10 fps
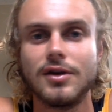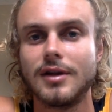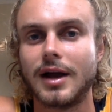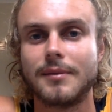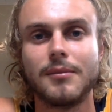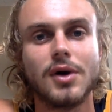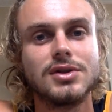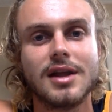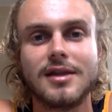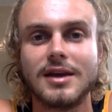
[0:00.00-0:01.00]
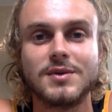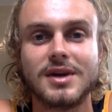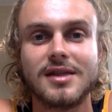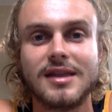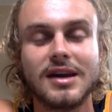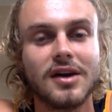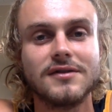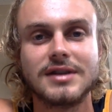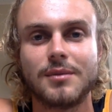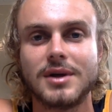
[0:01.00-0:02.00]
like most of the things we can think of,
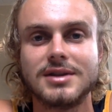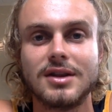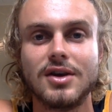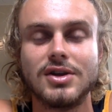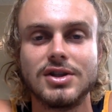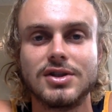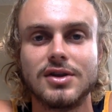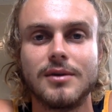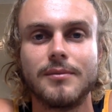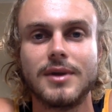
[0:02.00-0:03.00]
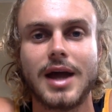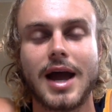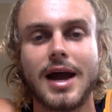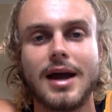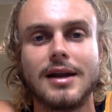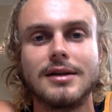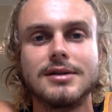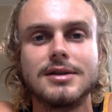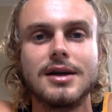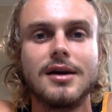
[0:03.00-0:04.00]
someone's allergic to them. And